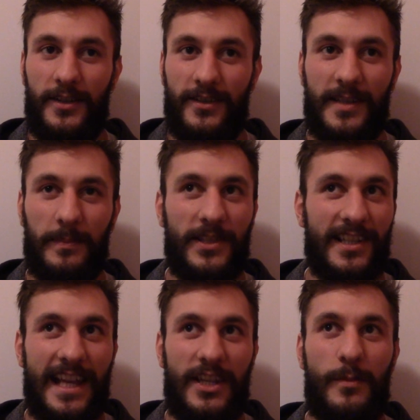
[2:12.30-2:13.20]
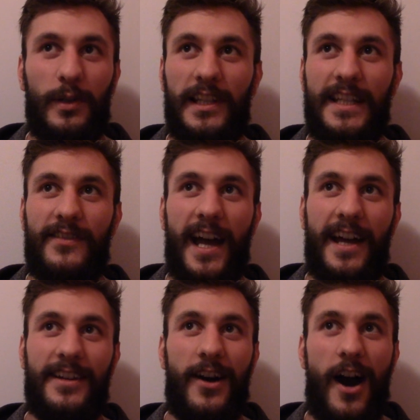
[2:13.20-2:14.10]
Just like you believe
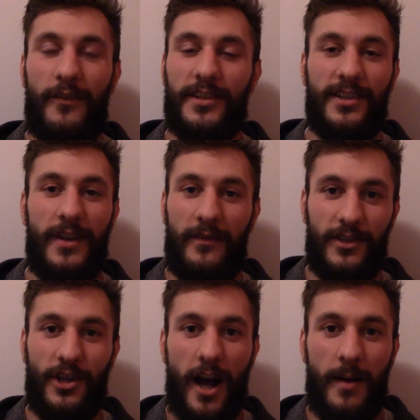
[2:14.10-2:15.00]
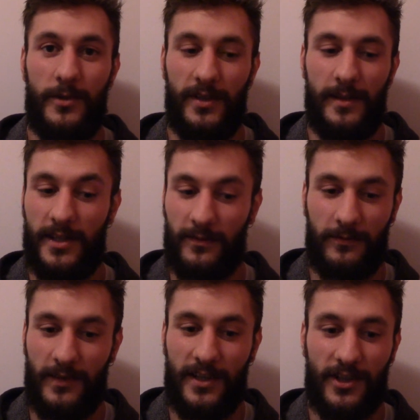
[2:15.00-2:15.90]
that obviously you have a job and you need to
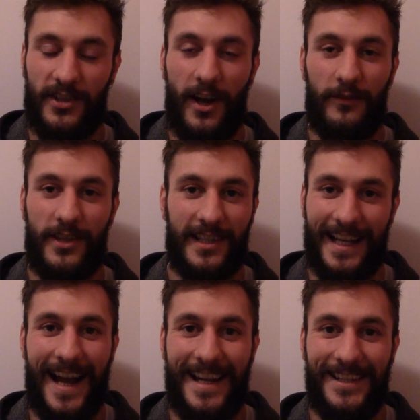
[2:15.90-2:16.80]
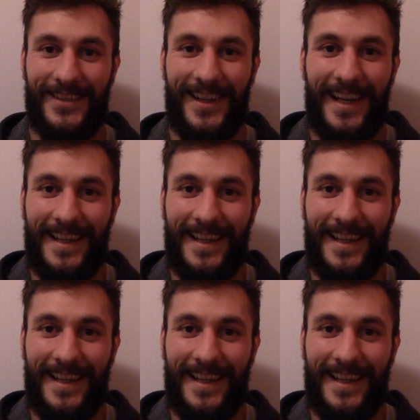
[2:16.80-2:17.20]
feed yourself, just like I do.